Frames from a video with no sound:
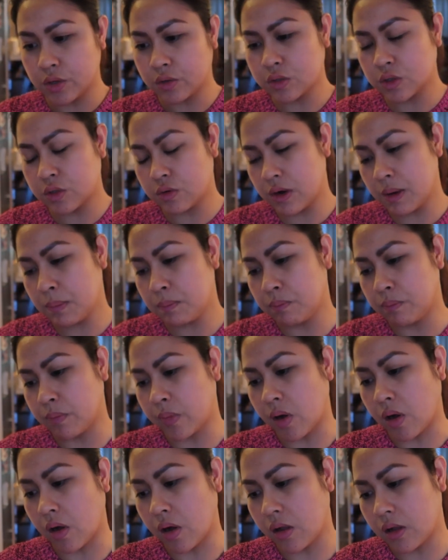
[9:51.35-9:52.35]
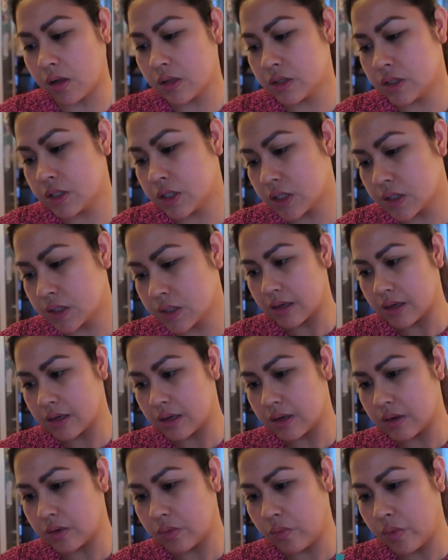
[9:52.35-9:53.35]
Yung shrimp balls,
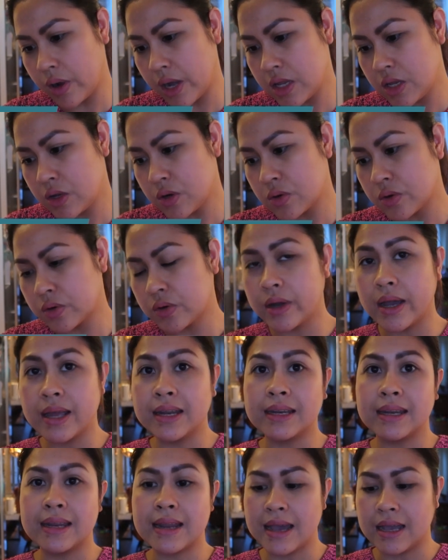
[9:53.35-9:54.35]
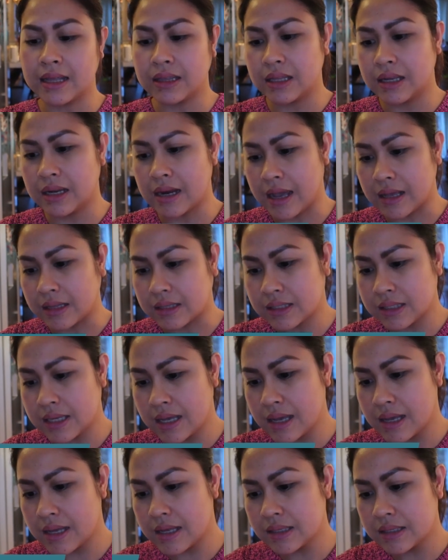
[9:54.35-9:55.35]
€1.99.
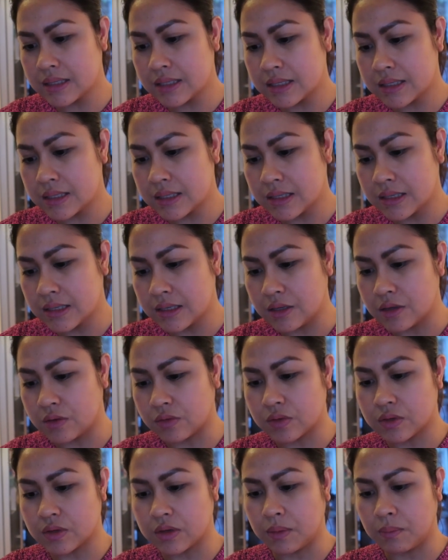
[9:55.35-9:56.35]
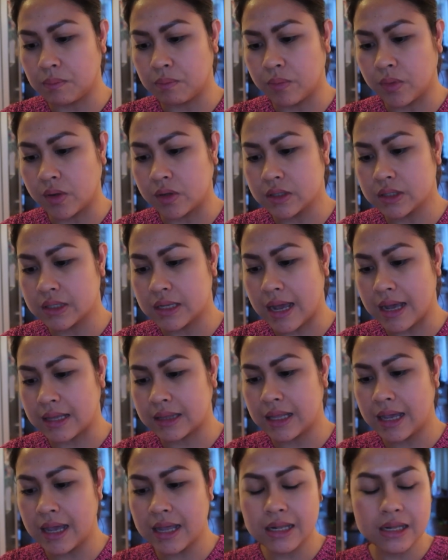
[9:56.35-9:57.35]
yung shrimp balls
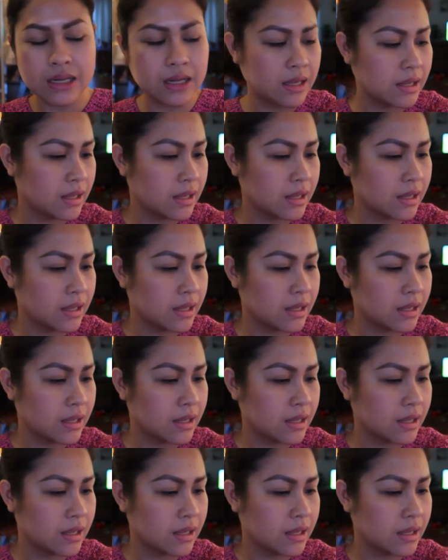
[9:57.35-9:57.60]
natin.